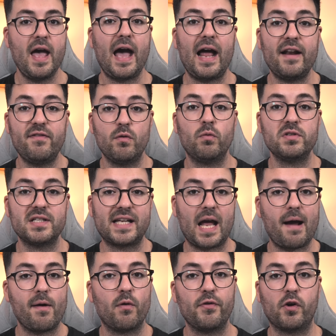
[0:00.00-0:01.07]
and if you want to
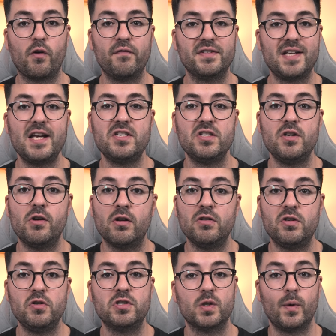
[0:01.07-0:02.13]
carry on the conversation you can
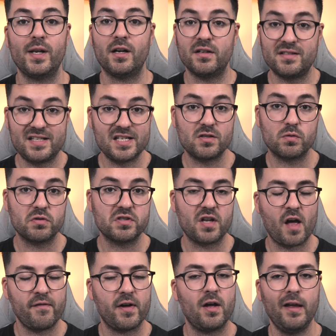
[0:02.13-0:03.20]
do so in our Discord
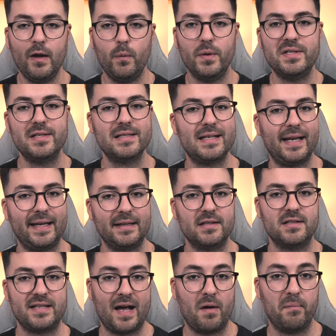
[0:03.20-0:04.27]
server which is
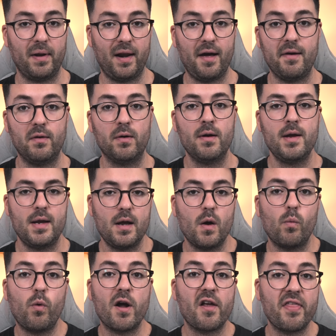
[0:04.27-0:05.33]
linked down below.
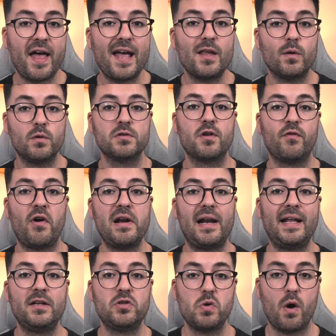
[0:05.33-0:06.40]
While you're there, you'll also find a
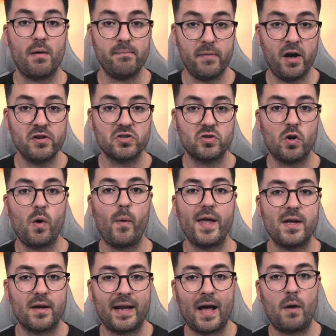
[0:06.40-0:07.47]
link to our merch store where
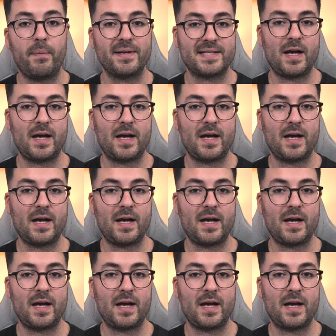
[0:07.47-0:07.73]
you can help us